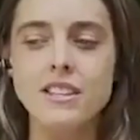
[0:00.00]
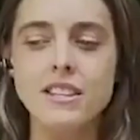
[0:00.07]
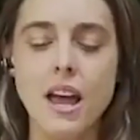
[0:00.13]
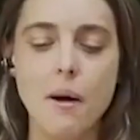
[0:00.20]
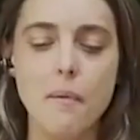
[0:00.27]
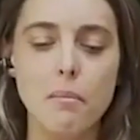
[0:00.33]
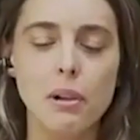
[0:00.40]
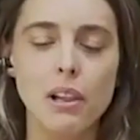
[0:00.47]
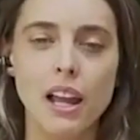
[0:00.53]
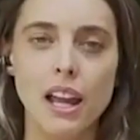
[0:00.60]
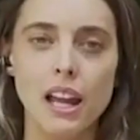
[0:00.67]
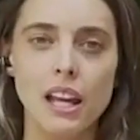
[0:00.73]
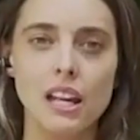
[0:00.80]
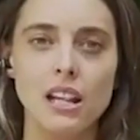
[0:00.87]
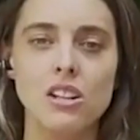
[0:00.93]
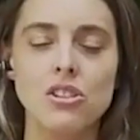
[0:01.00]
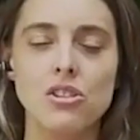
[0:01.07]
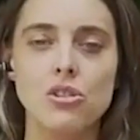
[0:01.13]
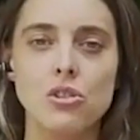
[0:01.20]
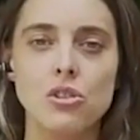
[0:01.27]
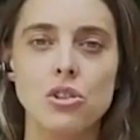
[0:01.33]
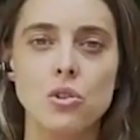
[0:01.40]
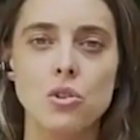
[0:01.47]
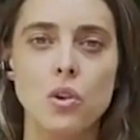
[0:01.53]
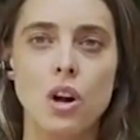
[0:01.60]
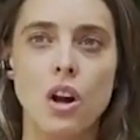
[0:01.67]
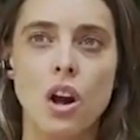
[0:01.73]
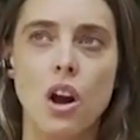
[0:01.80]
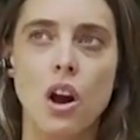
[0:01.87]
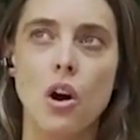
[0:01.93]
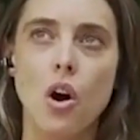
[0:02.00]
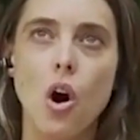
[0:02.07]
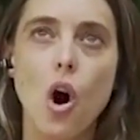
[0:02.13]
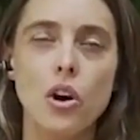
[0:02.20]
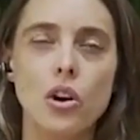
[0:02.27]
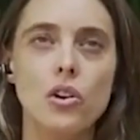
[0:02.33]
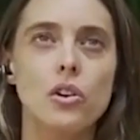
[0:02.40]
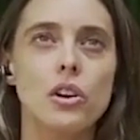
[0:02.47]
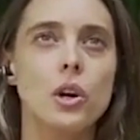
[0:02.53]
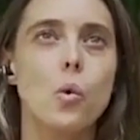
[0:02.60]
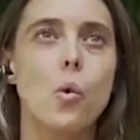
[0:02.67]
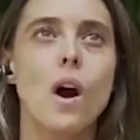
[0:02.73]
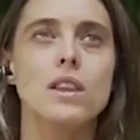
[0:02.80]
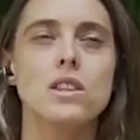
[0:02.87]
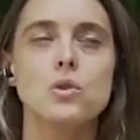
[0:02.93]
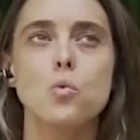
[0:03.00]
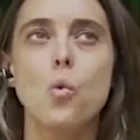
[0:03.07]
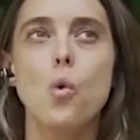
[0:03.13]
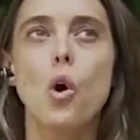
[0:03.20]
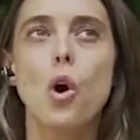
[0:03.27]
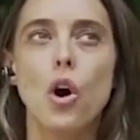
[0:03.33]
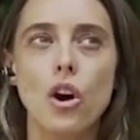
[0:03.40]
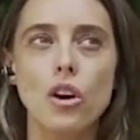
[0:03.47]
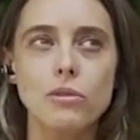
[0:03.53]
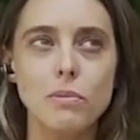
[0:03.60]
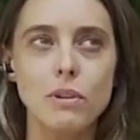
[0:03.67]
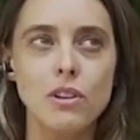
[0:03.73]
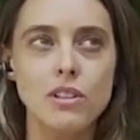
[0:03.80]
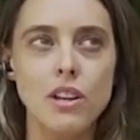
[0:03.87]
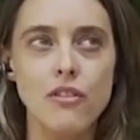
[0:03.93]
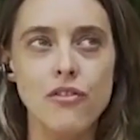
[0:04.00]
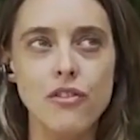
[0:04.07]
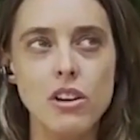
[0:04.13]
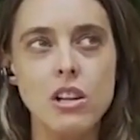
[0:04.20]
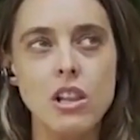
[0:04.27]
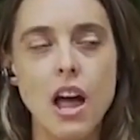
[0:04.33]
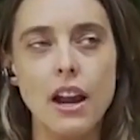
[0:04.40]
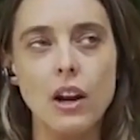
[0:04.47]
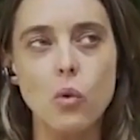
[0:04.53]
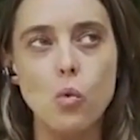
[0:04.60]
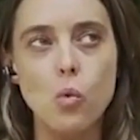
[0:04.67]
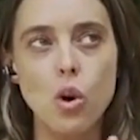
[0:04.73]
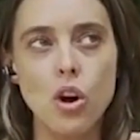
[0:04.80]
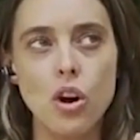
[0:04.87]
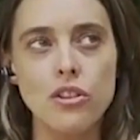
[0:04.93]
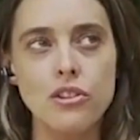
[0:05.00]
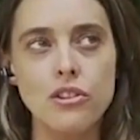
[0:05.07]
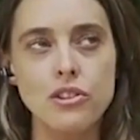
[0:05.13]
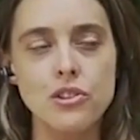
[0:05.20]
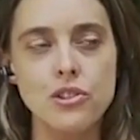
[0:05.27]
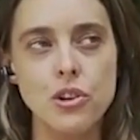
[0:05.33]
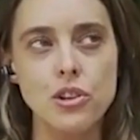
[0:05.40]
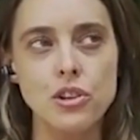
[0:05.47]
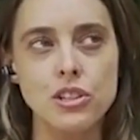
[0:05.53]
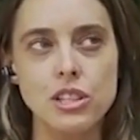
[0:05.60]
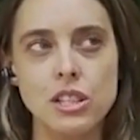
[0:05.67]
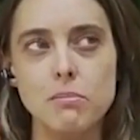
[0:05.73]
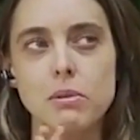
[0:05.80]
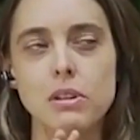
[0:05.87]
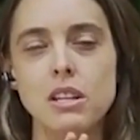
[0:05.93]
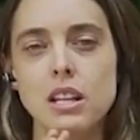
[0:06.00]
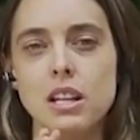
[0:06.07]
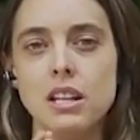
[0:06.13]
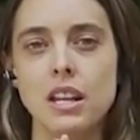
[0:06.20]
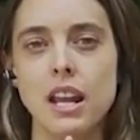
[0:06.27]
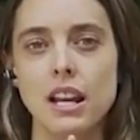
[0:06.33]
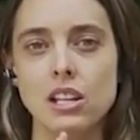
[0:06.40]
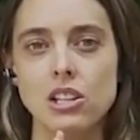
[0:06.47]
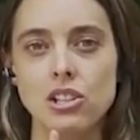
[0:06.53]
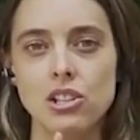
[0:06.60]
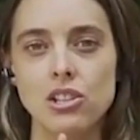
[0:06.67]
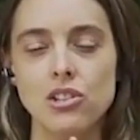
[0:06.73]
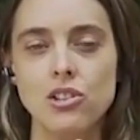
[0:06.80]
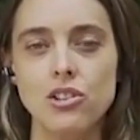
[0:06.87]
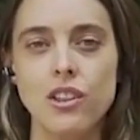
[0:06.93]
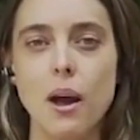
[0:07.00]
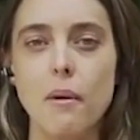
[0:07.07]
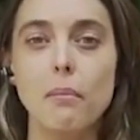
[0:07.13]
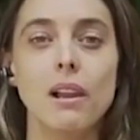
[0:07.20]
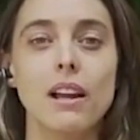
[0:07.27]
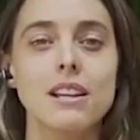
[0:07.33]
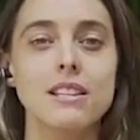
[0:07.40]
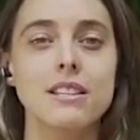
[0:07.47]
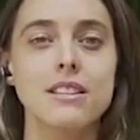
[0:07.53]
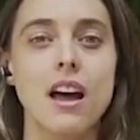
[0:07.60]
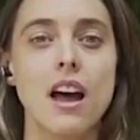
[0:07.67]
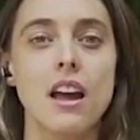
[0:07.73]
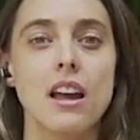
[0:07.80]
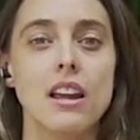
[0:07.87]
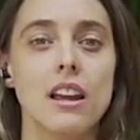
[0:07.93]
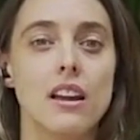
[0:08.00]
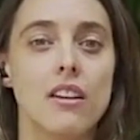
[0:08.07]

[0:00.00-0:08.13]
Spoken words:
does that play into honoring one's worth? Because I feel like worth is so deeply connected to that place that